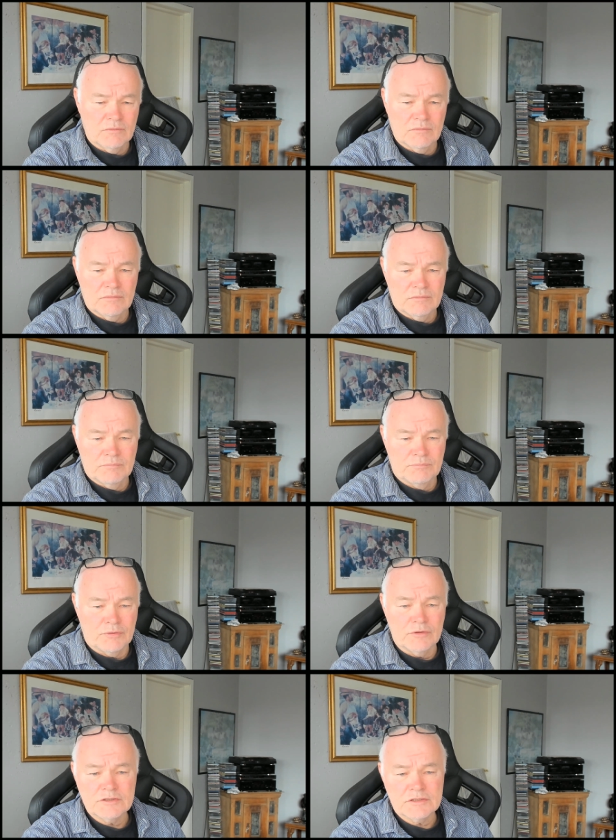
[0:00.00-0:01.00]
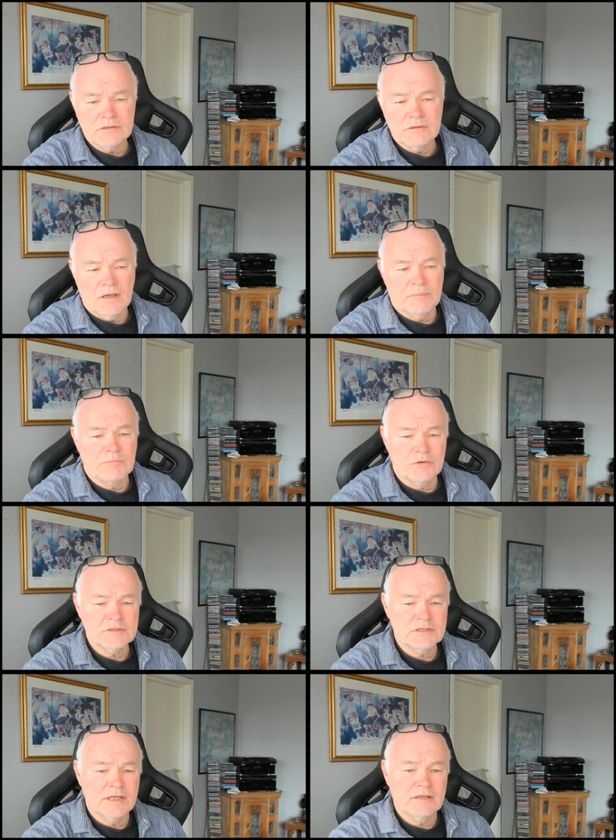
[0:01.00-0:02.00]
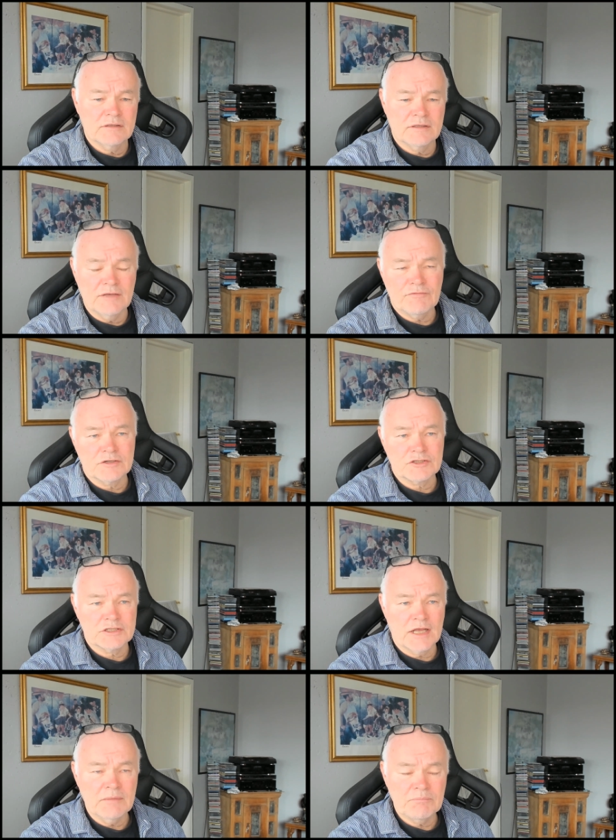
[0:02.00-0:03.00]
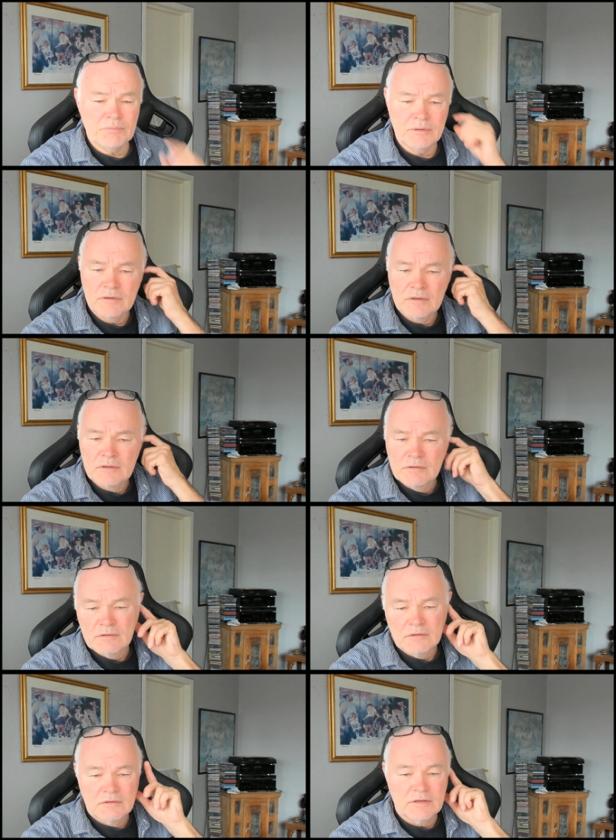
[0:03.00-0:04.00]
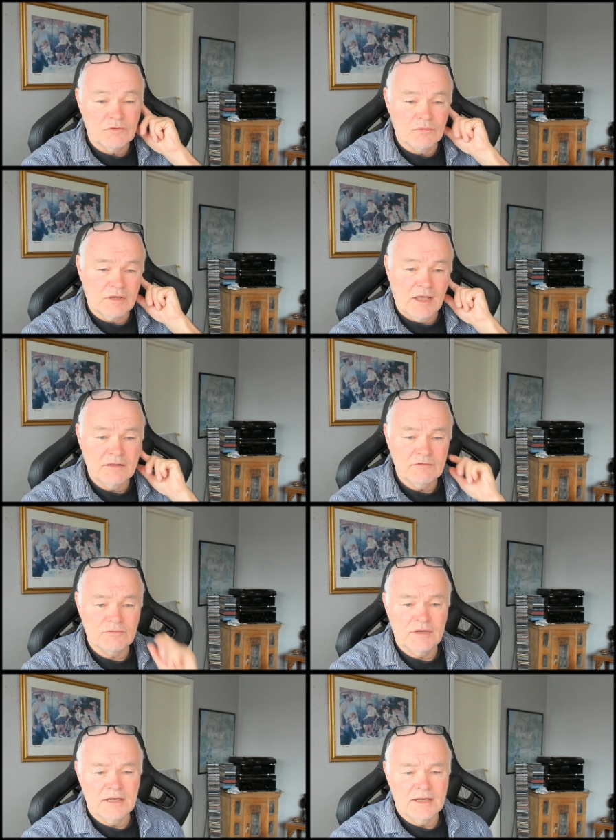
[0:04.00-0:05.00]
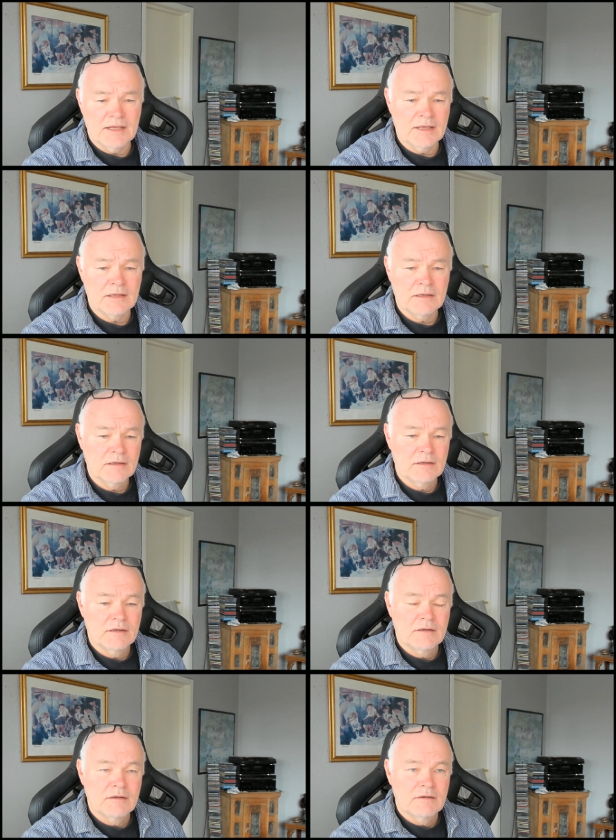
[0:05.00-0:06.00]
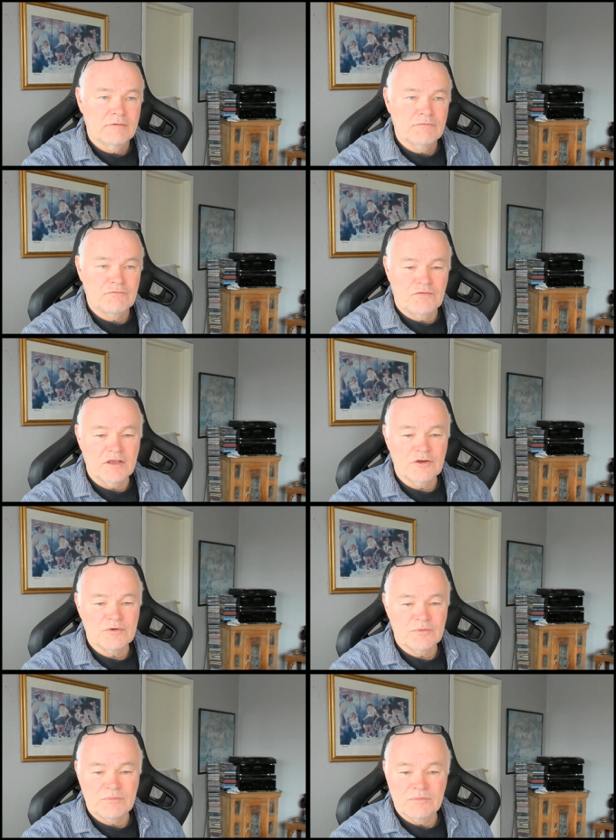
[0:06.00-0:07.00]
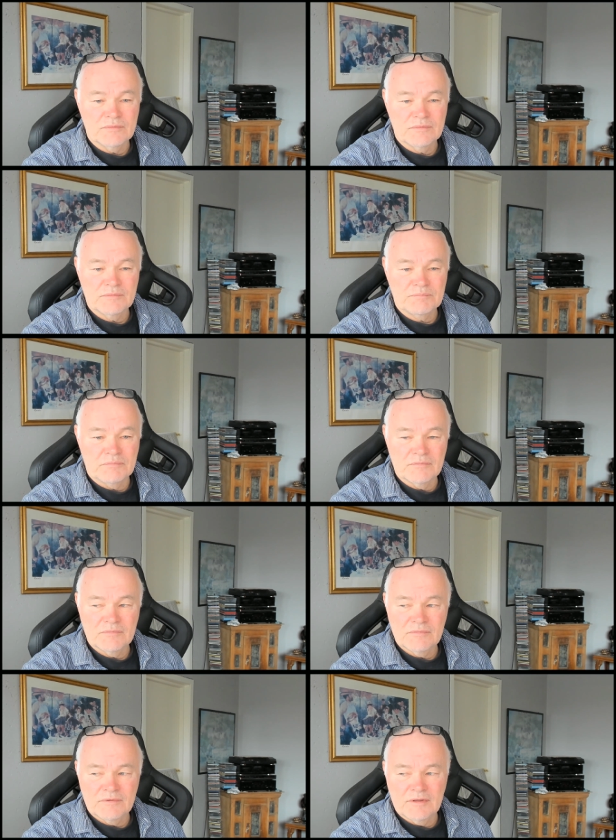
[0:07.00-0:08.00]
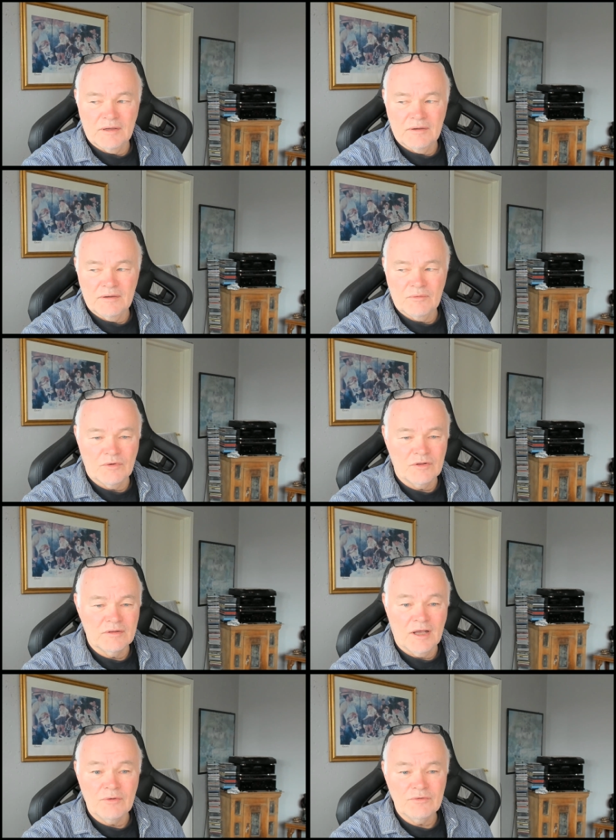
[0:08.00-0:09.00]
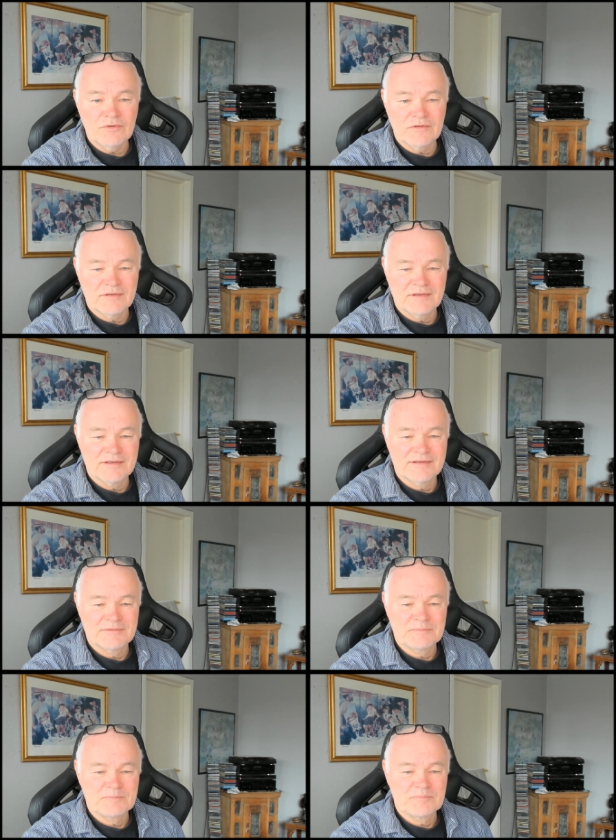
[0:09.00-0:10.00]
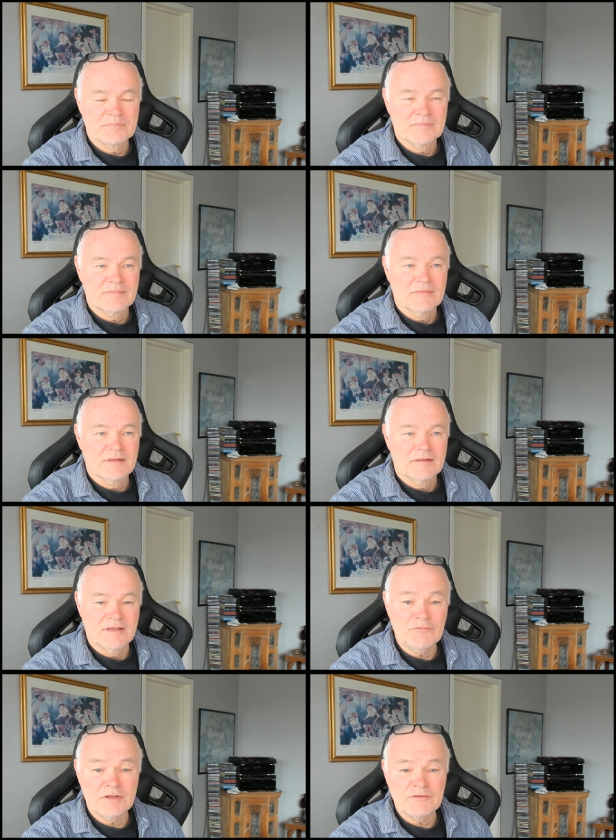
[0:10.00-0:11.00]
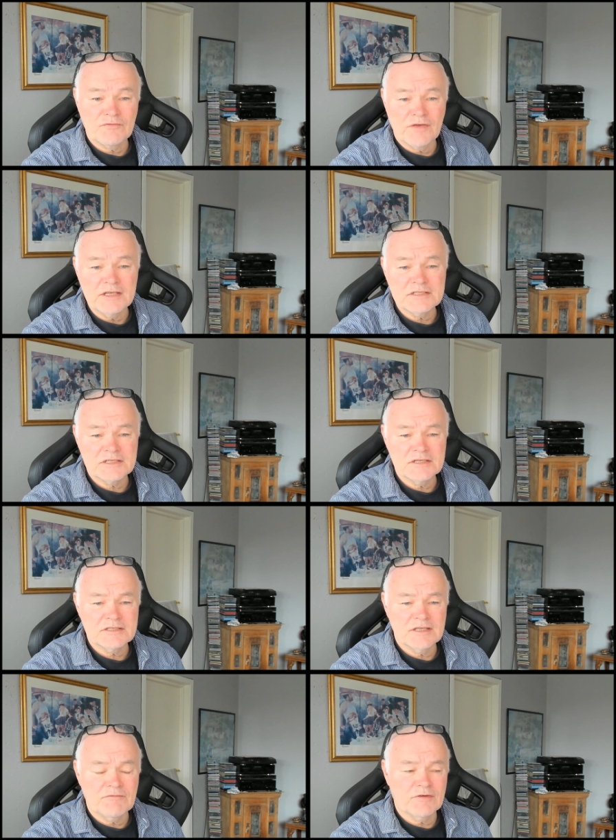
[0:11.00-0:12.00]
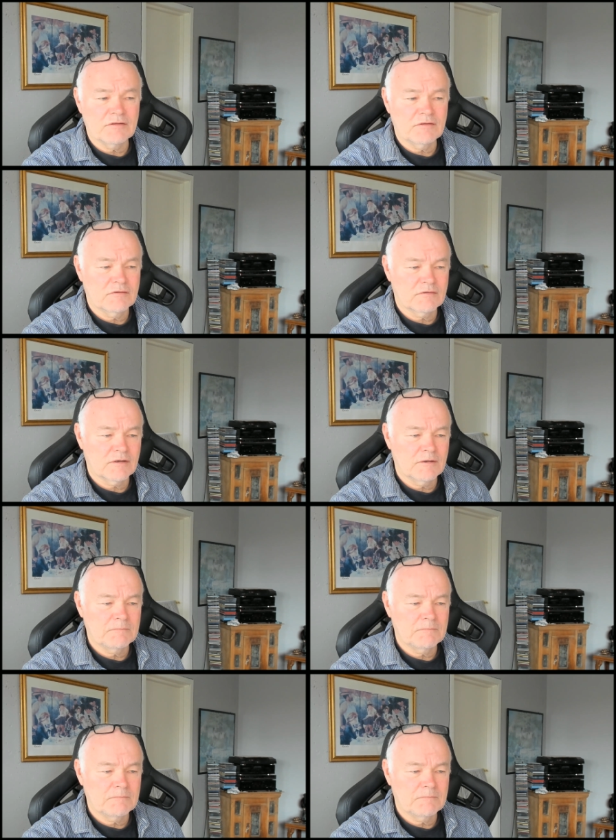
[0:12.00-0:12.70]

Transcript: person a person in different shape that you can't really figure the one out different faces different um,